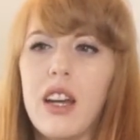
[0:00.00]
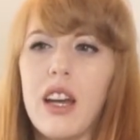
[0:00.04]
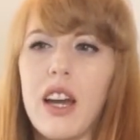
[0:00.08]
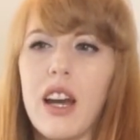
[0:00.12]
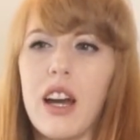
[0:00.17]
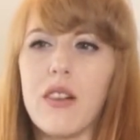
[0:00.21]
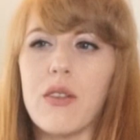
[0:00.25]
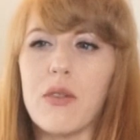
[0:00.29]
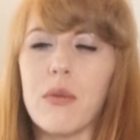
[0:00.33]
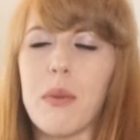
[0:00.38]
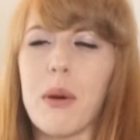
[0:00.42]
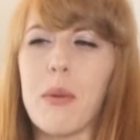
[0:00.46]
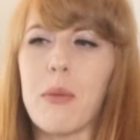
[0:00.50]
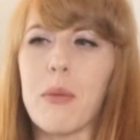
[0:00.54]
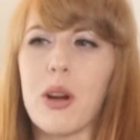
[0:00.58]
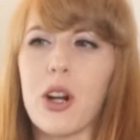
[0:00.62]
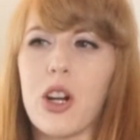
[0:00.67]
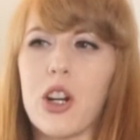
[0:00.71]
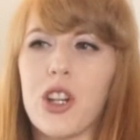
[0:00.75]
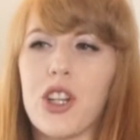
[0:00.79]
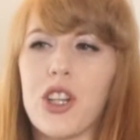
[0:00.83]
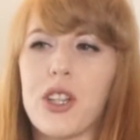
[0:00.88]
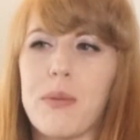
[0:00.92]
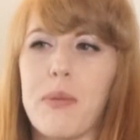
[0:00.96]
I
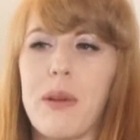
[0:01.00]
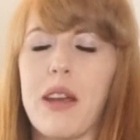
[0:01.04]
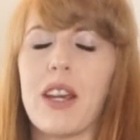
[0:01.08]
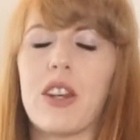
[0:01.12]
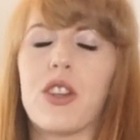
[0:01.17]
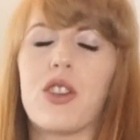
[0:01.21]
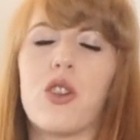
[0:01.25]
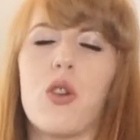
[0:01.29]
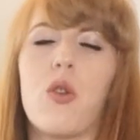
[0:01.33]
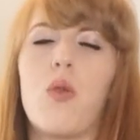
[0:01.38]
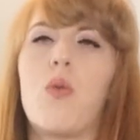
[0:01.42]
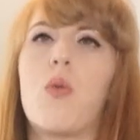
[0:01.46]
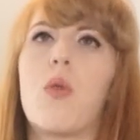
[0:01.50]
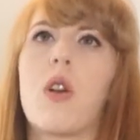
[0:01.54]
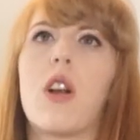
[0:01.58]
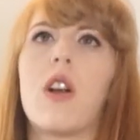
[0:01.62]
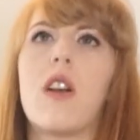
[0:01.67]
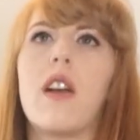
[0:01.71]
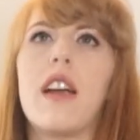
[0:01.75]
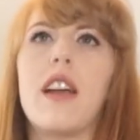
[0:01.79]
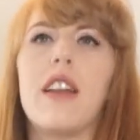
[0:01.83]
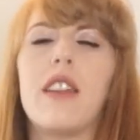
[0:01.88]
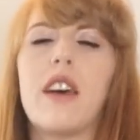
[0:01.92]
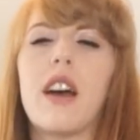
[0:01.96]
remember just being so
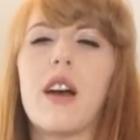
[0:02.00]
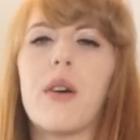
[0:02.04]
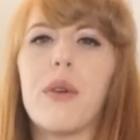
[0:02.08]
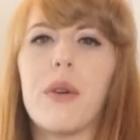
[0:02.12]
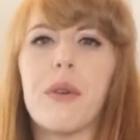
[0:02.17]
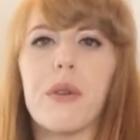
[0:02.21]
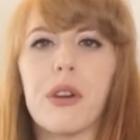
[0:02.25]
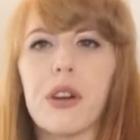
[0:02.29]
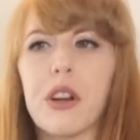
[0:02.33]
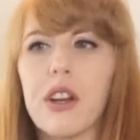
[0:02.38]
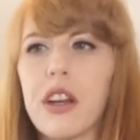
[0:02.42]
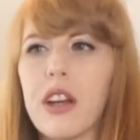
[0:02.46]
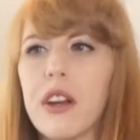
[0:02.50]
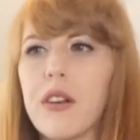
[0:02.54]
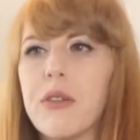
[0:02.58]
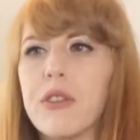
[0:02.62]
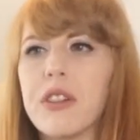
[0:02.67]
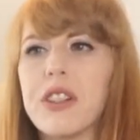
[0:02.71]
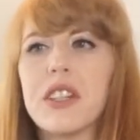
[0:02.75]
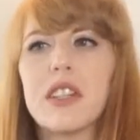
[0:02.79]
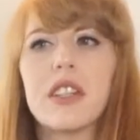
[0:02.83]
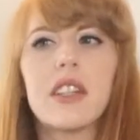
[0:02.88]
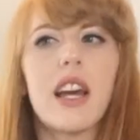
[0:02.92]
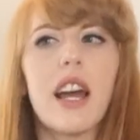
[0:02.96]
worried that we were going to get
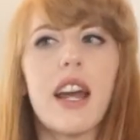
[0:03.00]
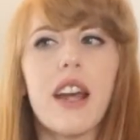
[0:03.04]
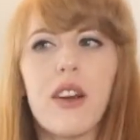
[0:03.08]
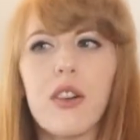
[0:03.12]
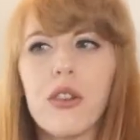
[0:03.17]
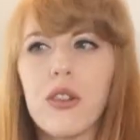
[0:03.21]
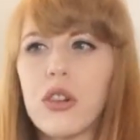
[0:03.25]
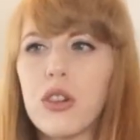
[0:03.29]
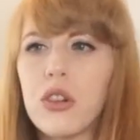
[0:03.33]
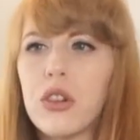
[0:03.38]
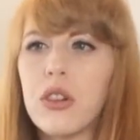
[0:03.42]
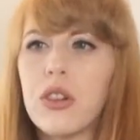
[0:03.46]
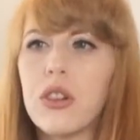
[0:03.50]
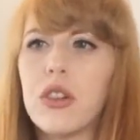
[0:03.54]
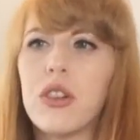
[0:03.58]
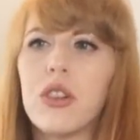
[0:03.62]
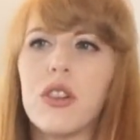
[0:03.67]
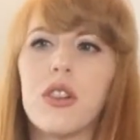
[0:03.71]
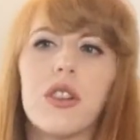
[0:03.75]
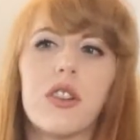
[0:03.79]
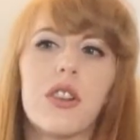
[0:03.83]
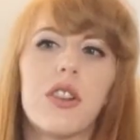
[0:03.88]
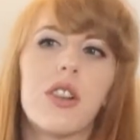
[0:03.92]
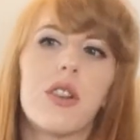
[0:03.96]

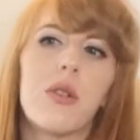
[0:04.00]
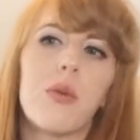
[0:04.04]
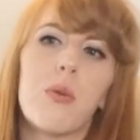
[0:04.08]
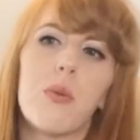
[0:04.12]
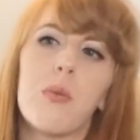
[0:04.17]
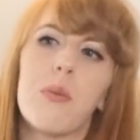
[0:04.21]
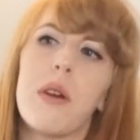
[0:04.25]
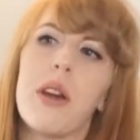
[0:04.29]
recycled,